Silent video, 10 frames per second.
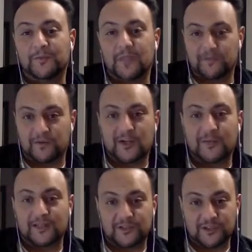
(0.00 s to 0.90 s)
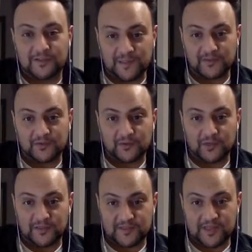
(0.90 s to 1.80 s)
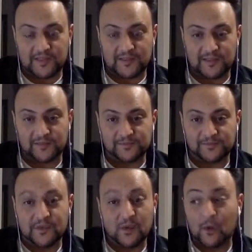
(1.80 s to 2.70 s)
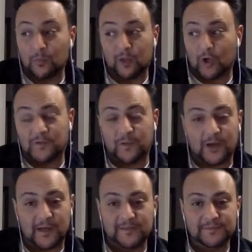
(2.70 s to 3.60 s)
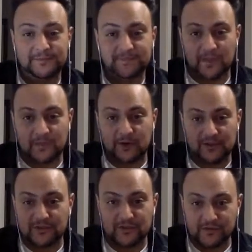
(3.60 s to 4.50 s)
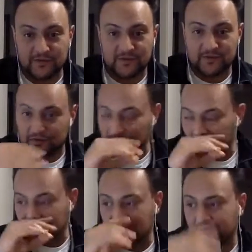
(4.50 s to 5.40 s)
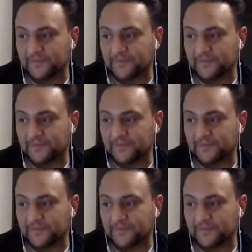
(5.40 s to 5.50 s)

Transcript: every time it gets shut down or gets taken down or blocked by American servers or whatever.